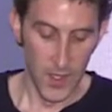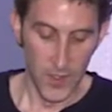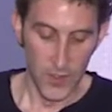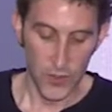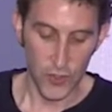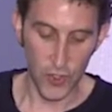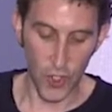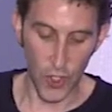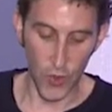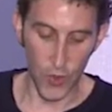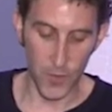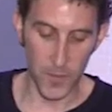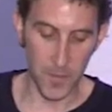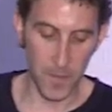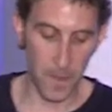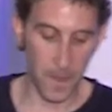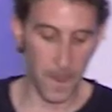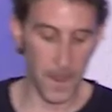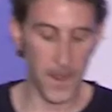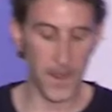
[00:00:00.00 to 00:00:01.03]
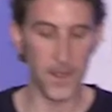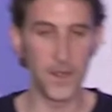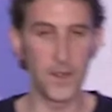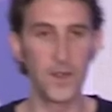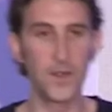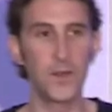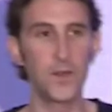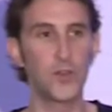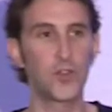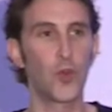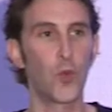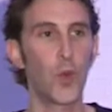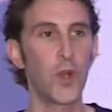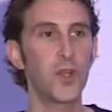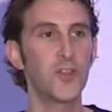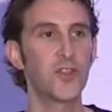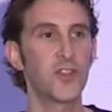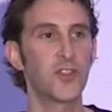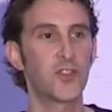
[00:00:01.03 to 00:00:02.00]
So
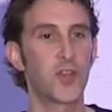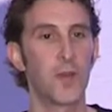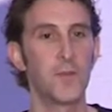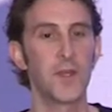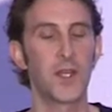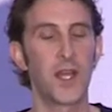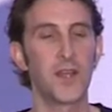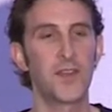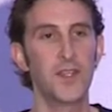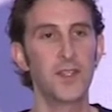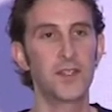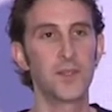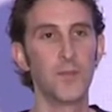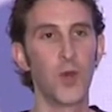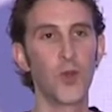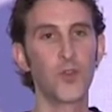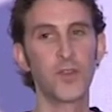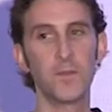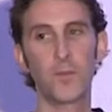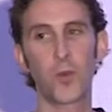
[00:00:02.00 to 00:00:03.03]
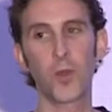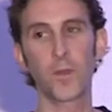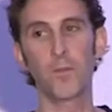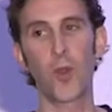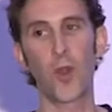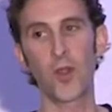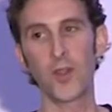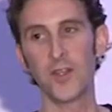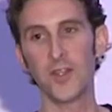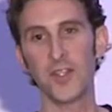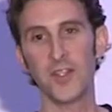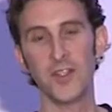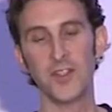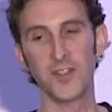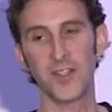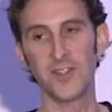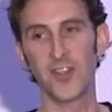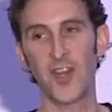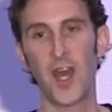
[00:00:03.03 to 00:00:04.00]
where does this come in? I think the most important part
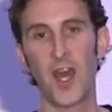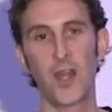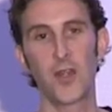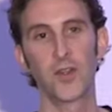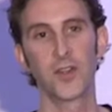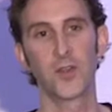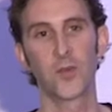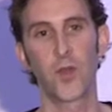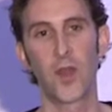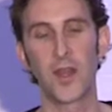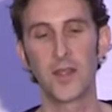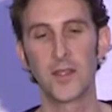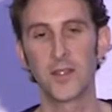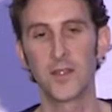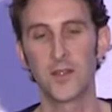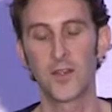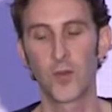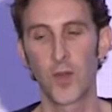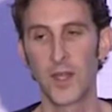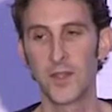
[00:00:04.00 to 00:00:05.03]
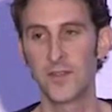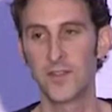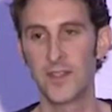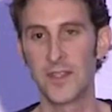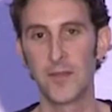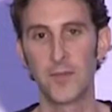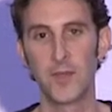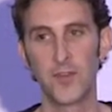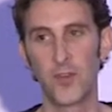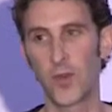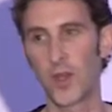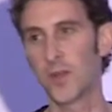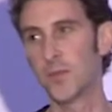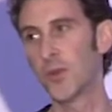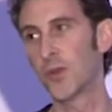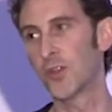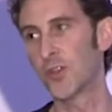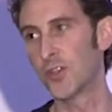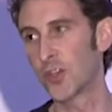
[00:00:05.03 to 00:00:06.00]
is hiring the right team. If you read the
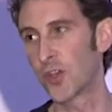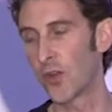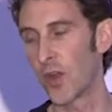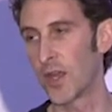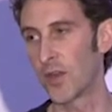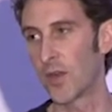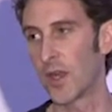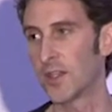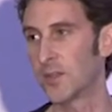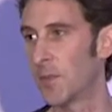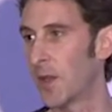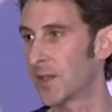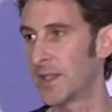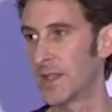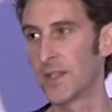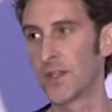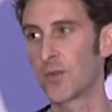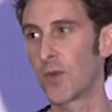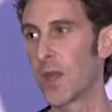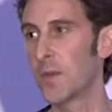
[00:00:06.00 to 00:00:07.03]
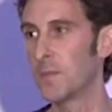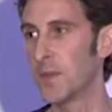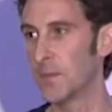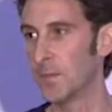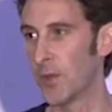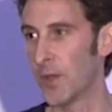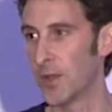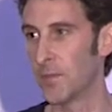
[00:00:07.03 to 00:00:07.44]
book Good to Great, right, it's about getting the right people on